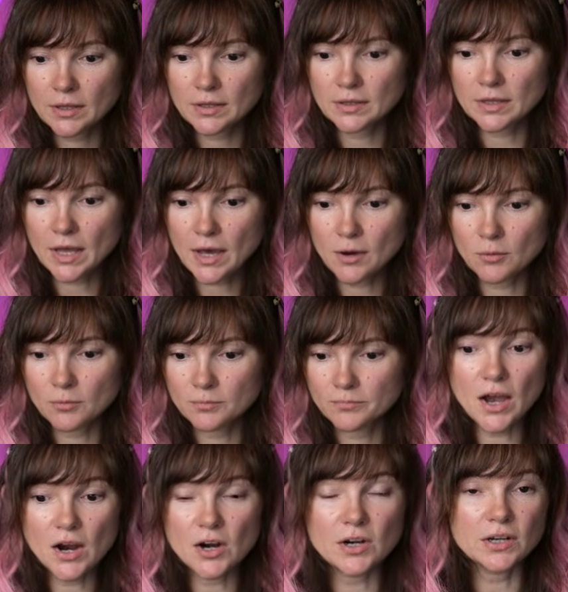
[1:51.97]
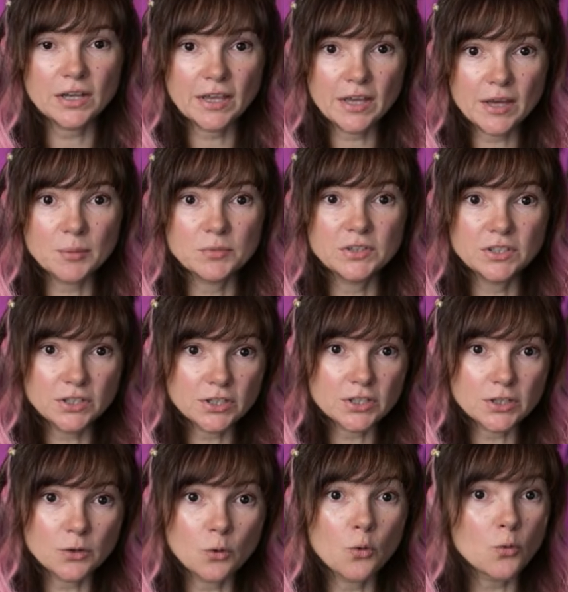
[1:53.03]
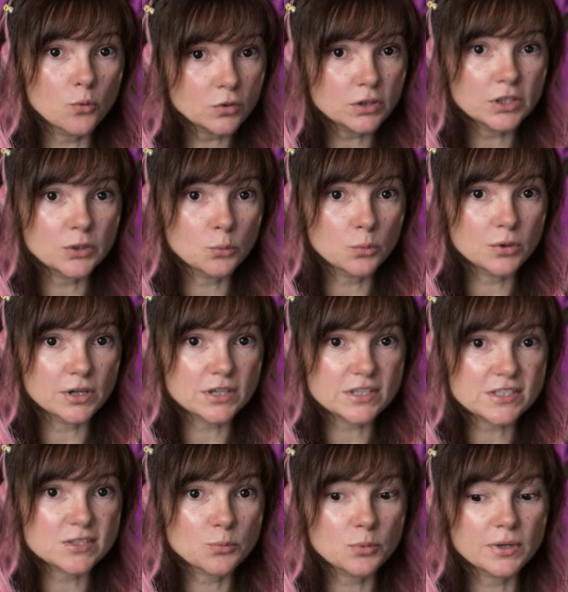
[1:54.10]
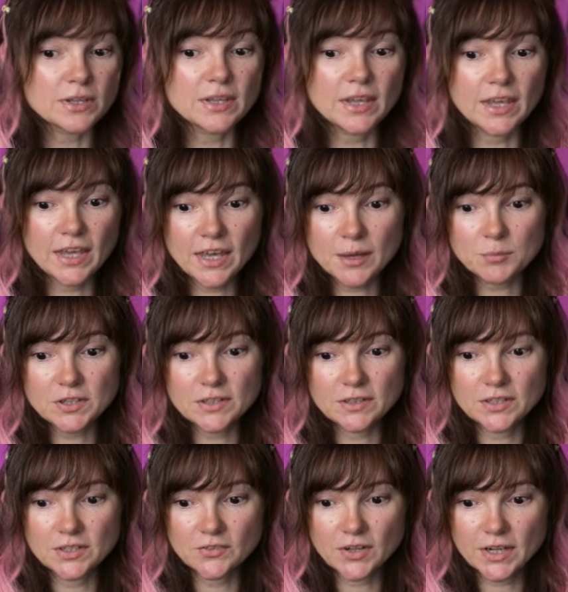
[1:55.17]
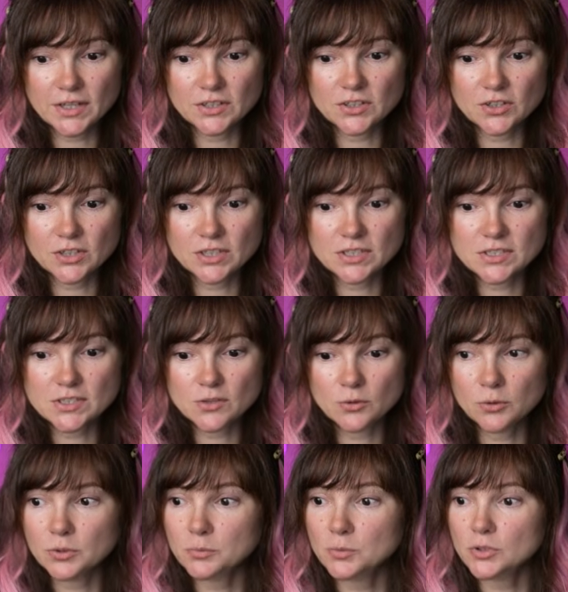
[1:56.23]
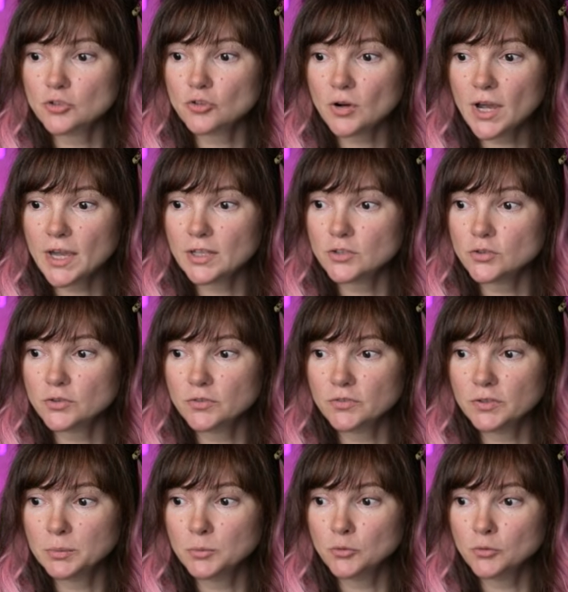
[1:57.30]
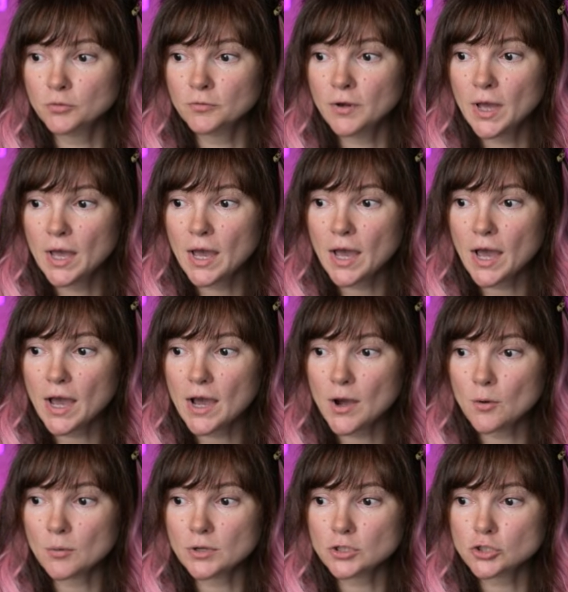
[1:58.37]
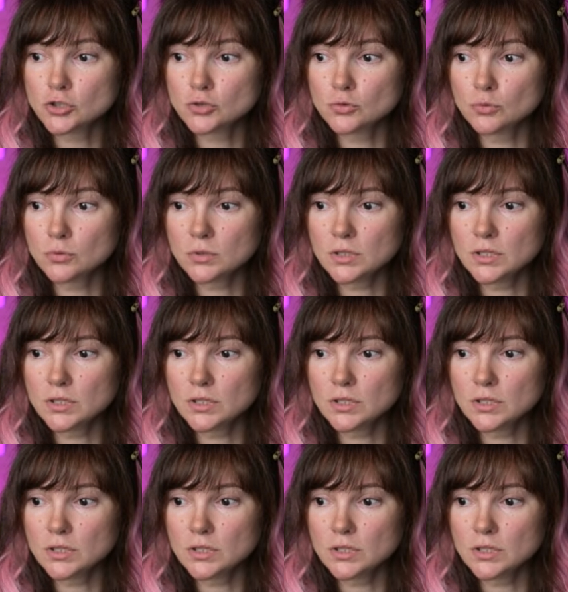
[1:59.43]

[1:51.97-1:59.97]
Now, rmdir only works with empty directories. So if we try to remove our school